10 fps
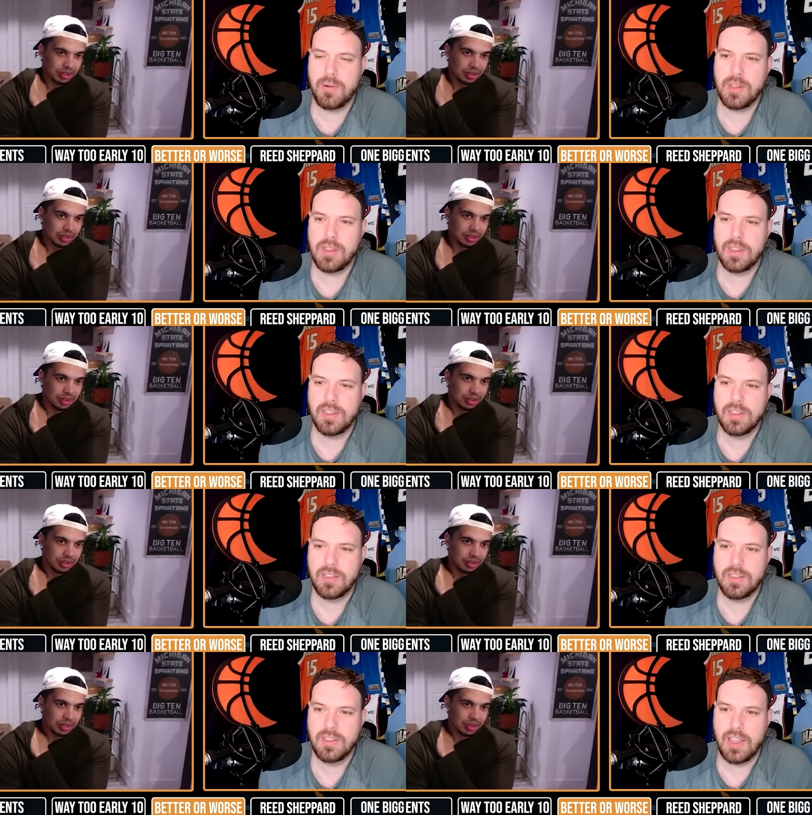Speaker 1: with.
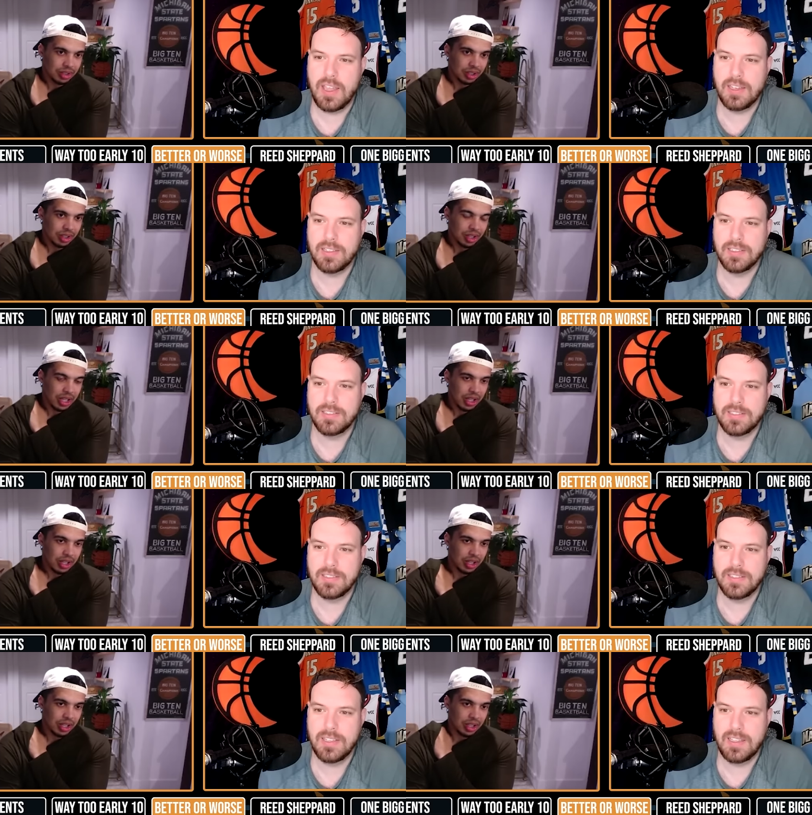And
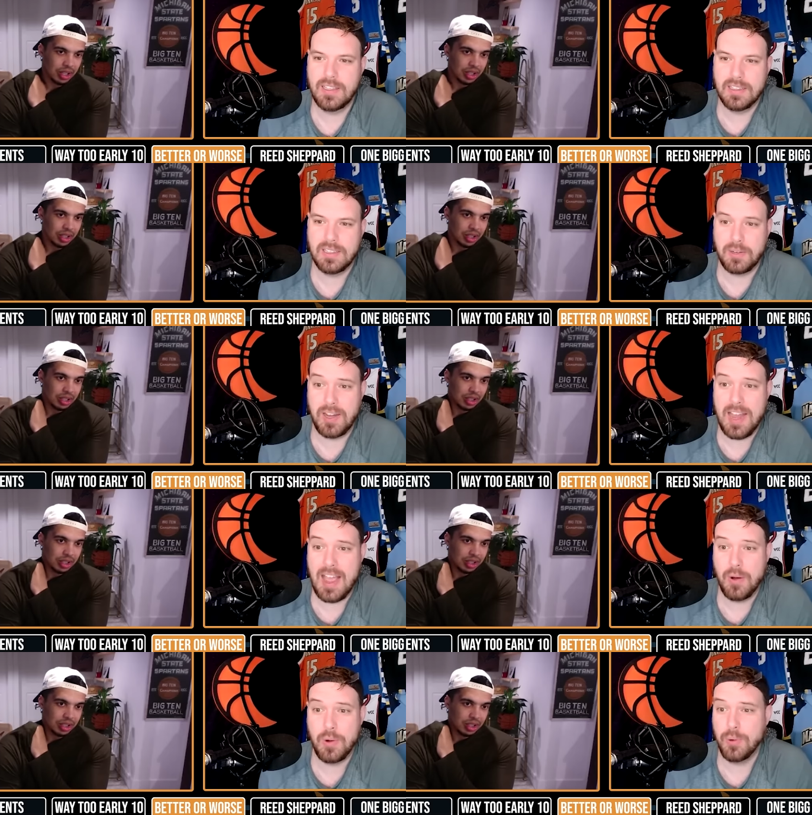like right
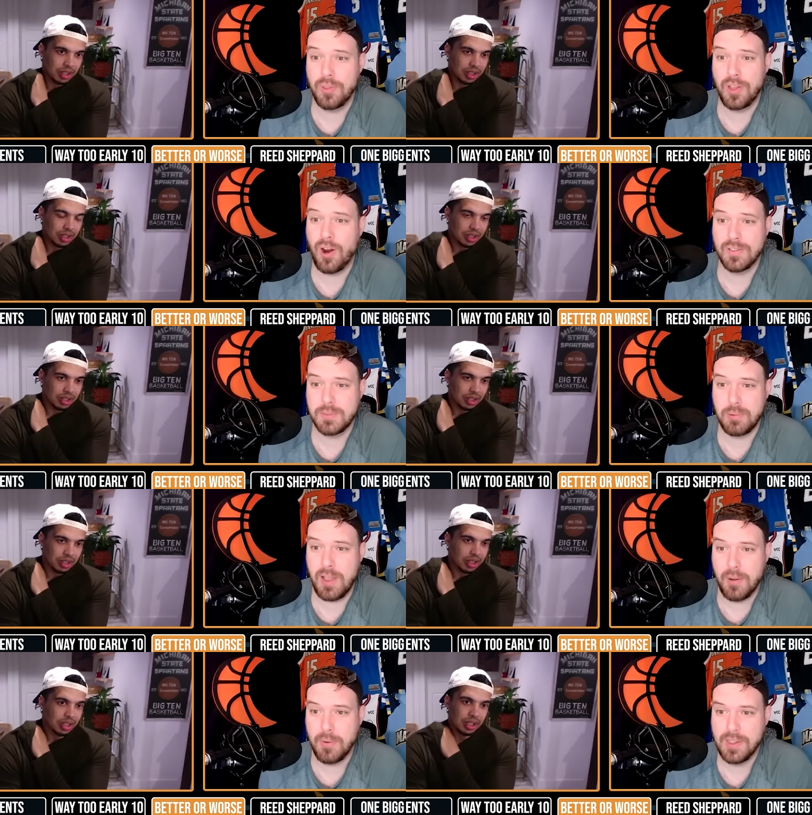now, who are the guards he's
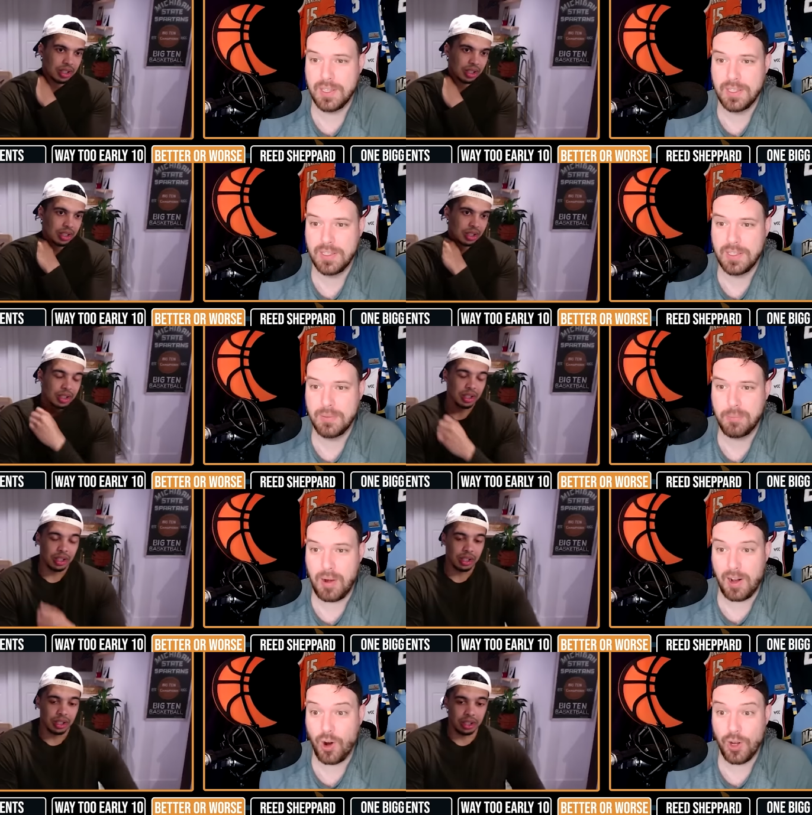playing with?
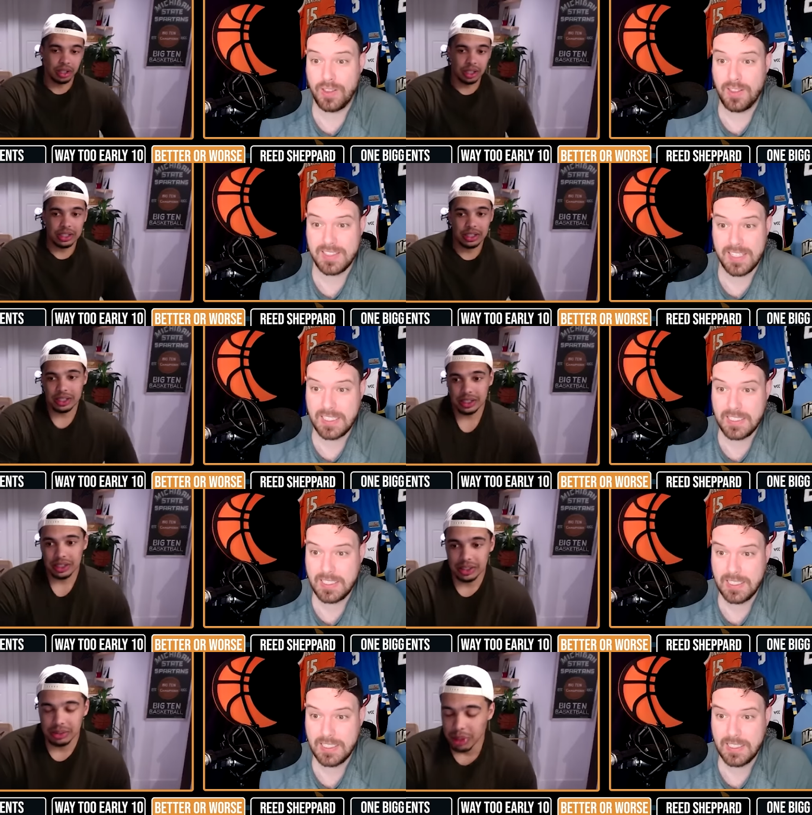Brock Harding. That's it.
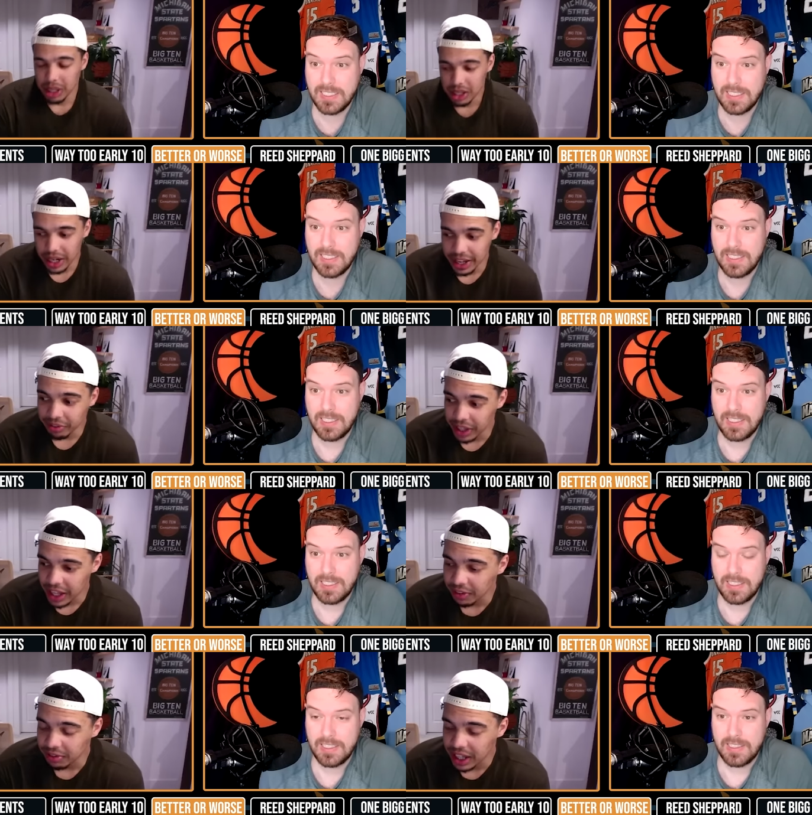
Speaker 2: Brock,
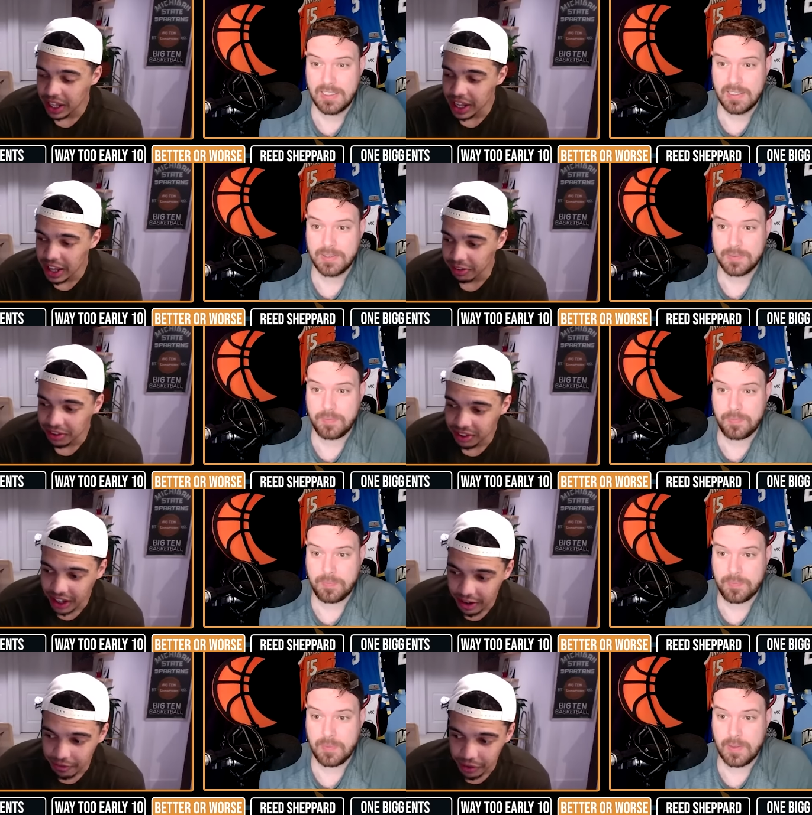if
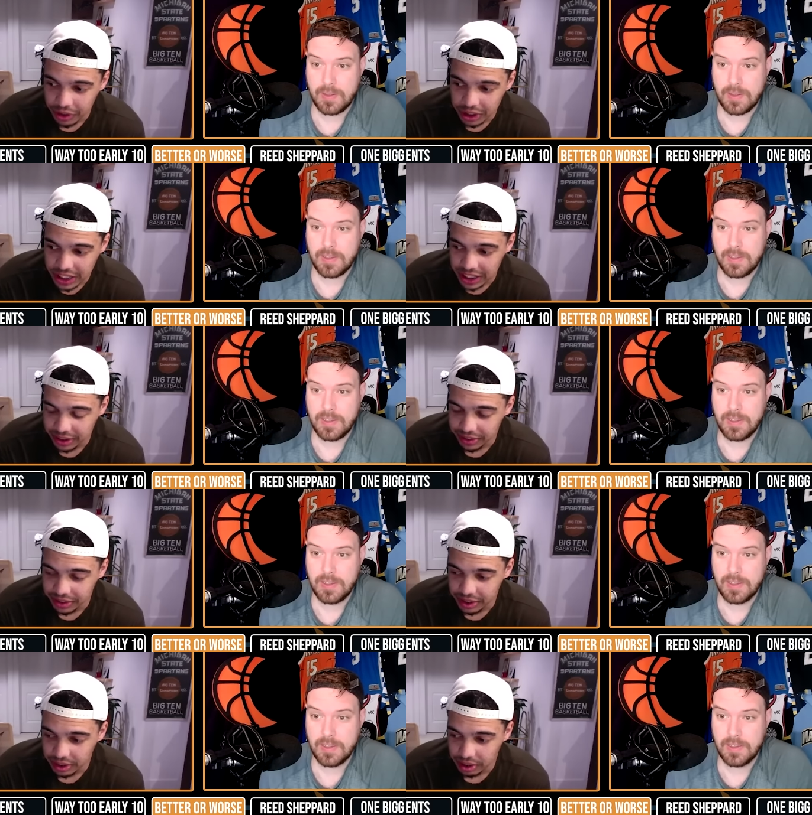Sanford
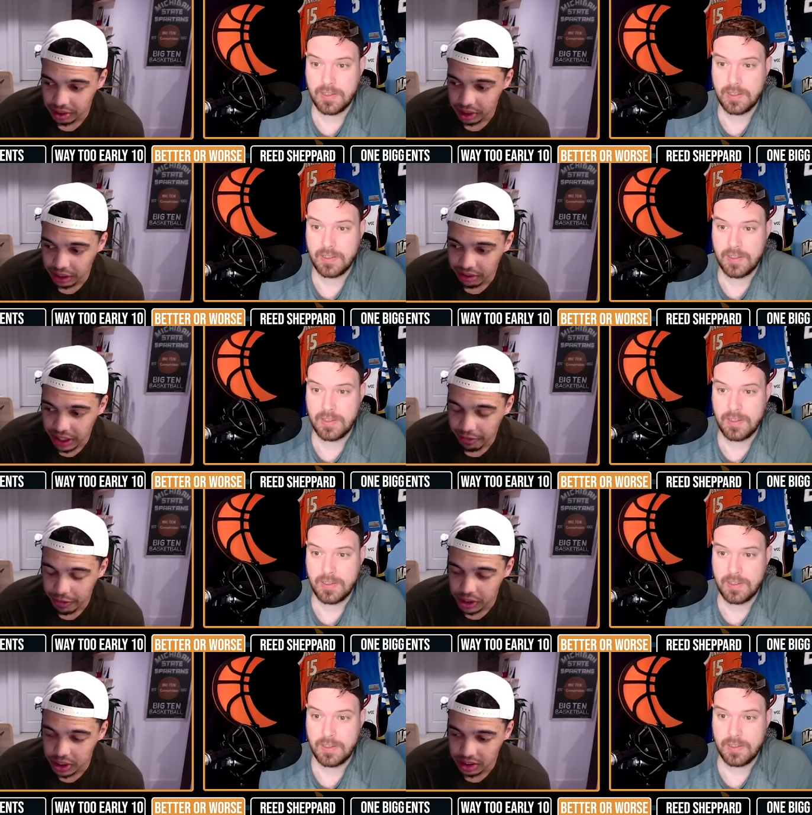leaves, if
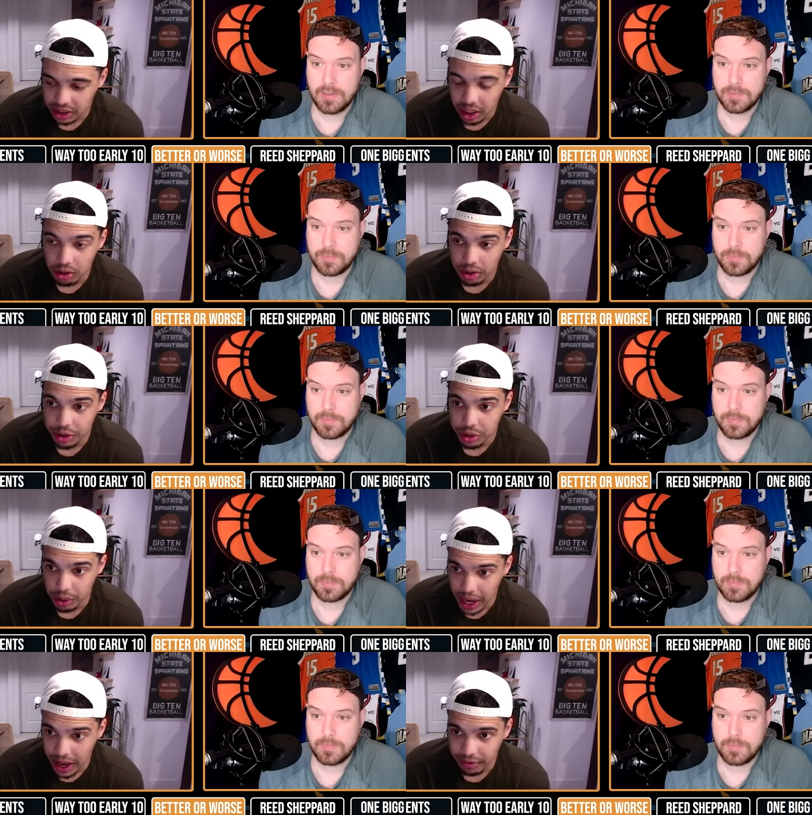Sanford doesn't go to the
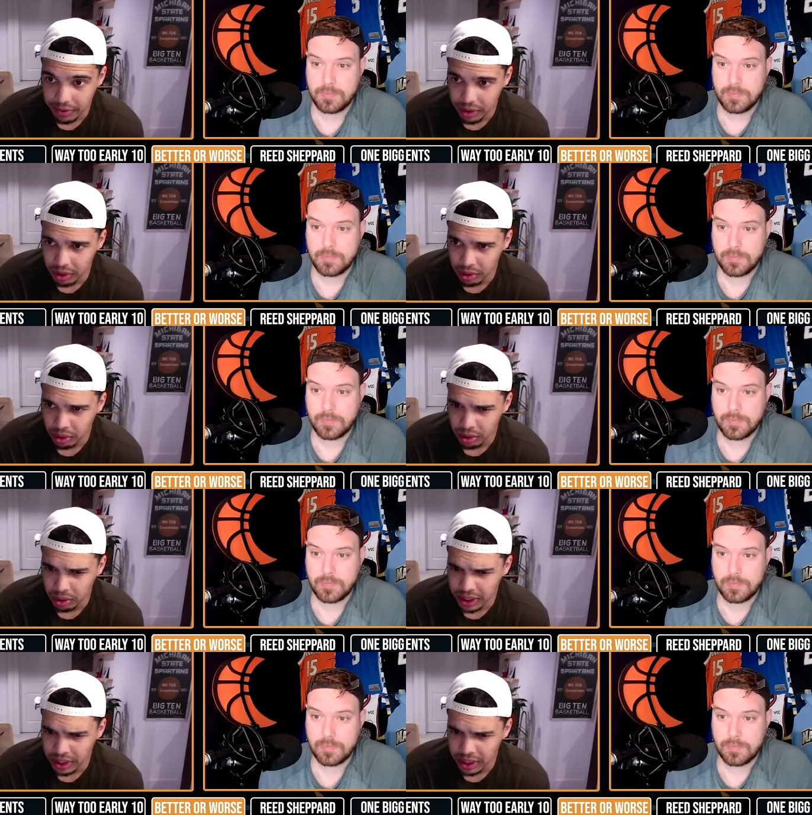draft, or I